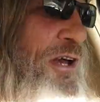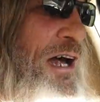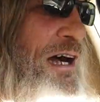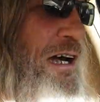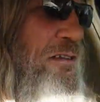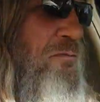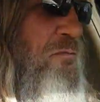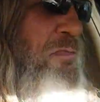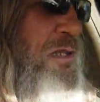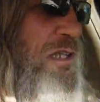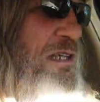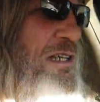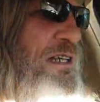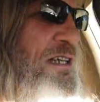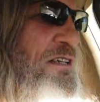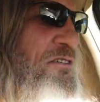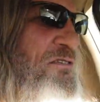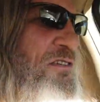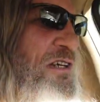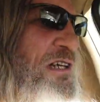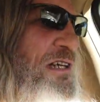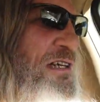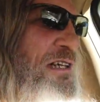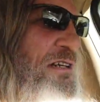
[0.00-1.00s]
both sides
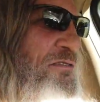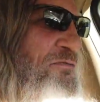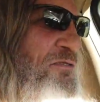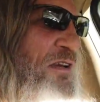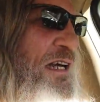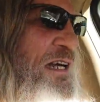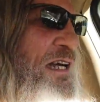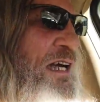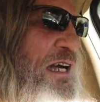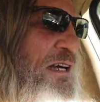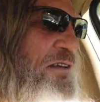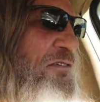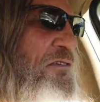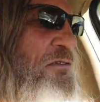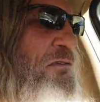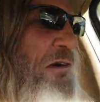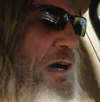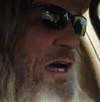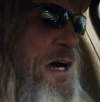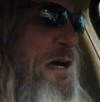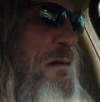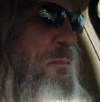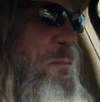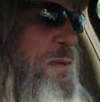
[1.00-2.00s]
believe that if they
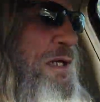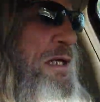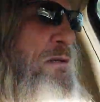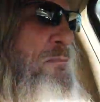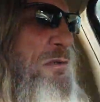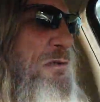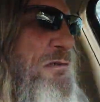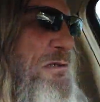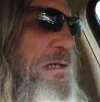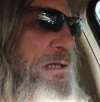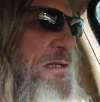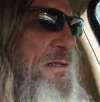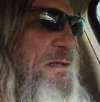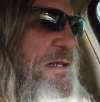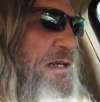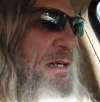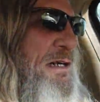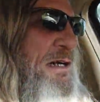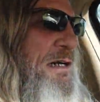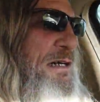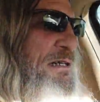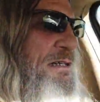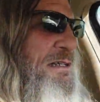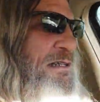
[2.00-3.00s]
had the right people
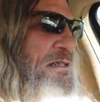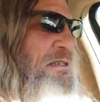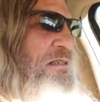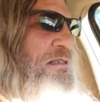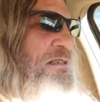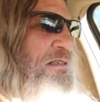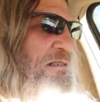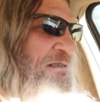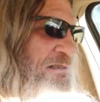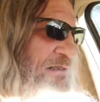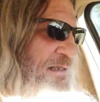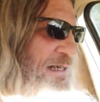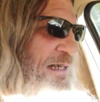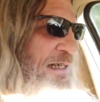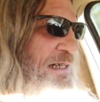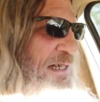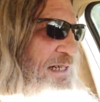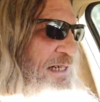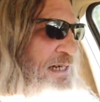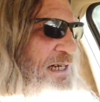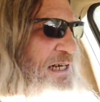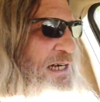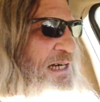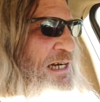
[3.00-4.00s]
in there,
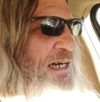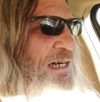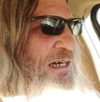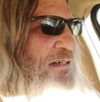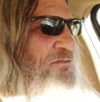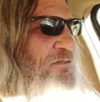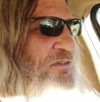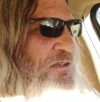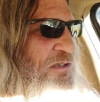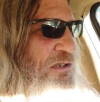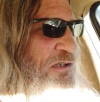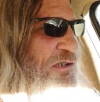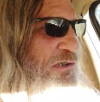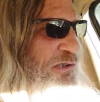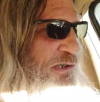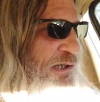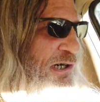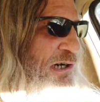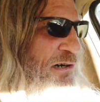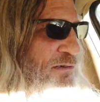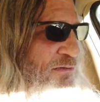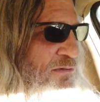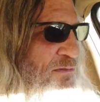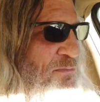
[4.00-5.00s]
they can have
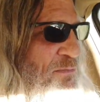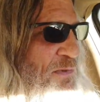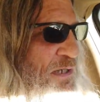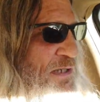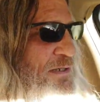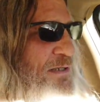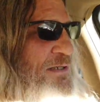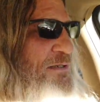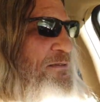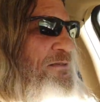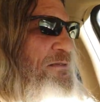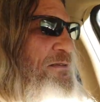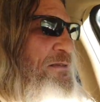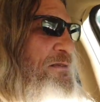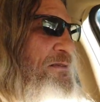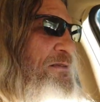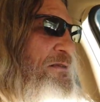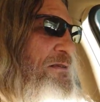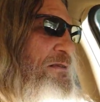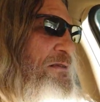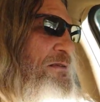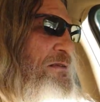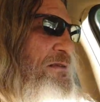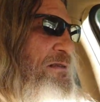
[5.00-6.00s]
good government.
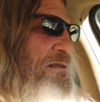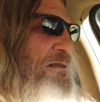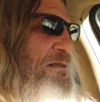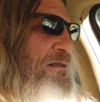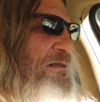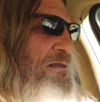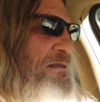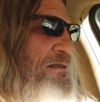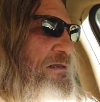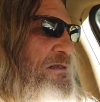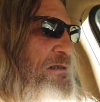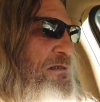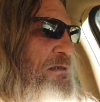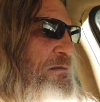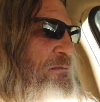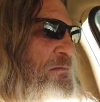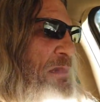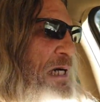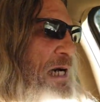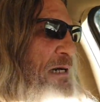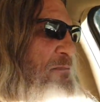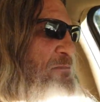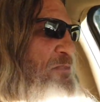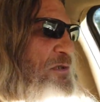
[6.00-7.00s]

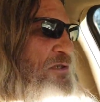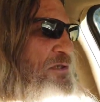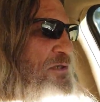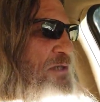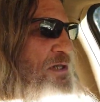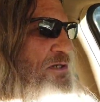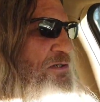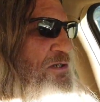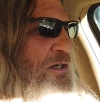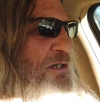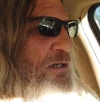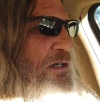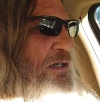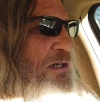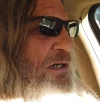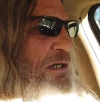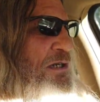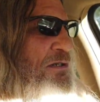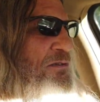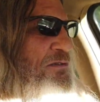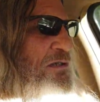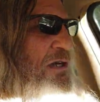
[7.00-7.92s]
My position